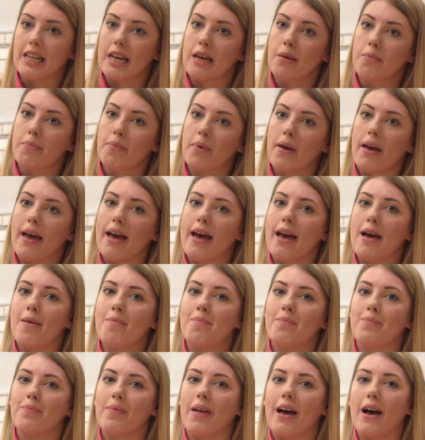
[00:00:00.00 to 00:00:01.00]
dip.
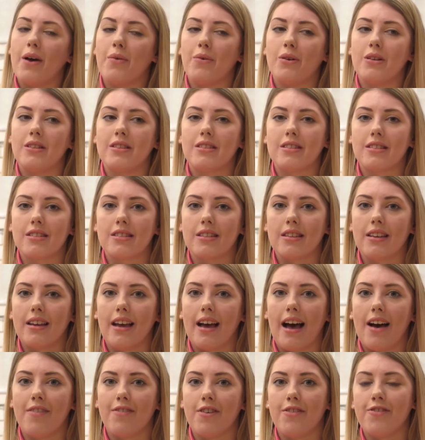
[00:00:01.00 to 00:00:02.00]
I would
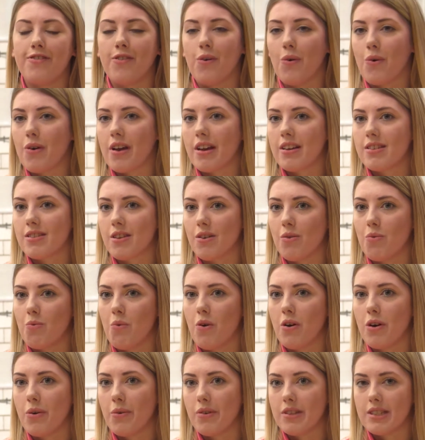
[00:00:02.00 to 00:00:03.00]
have a focus
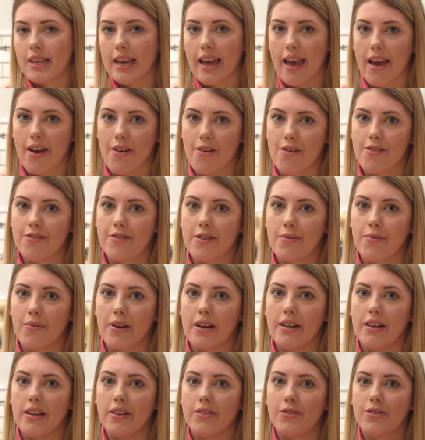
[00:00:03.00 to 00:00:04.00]
on what you want to get out of it
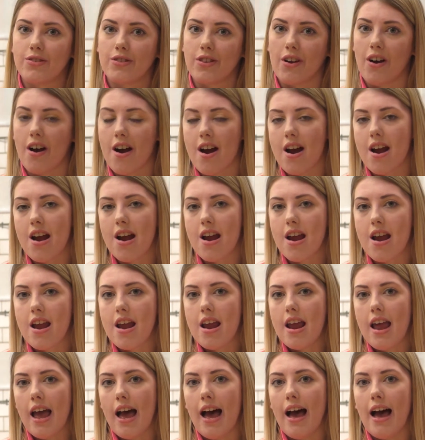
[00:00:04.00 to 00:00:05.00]
when you start,
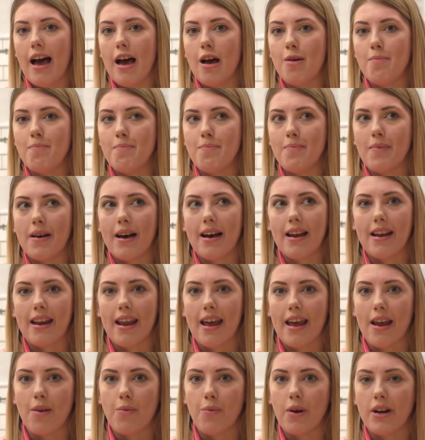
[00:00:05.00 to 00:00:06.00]
and
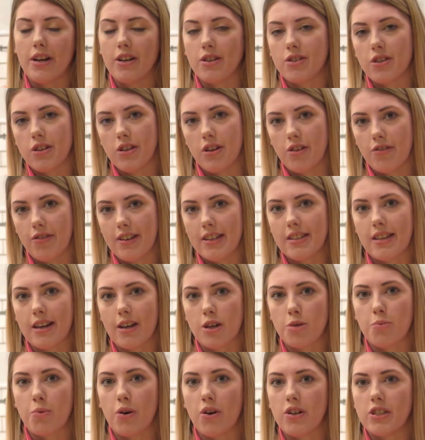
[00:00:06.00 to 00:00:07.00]
then when you're doing your
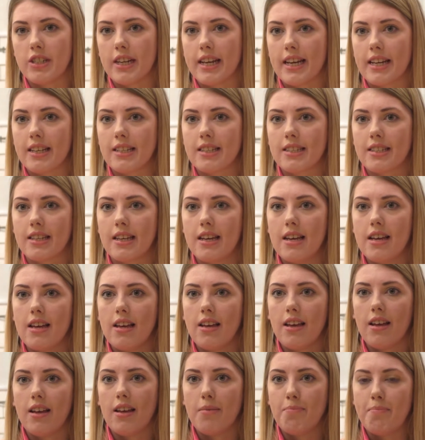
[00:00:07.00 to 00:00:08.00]
research projects,
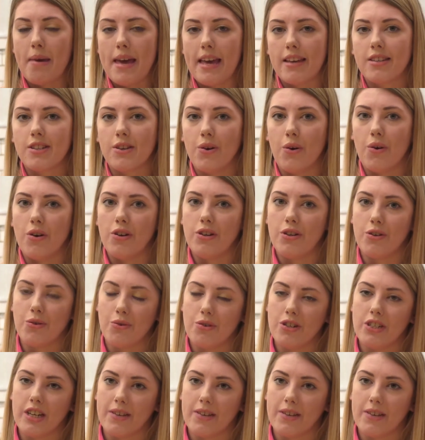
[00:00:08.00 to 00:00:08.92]
base it on your own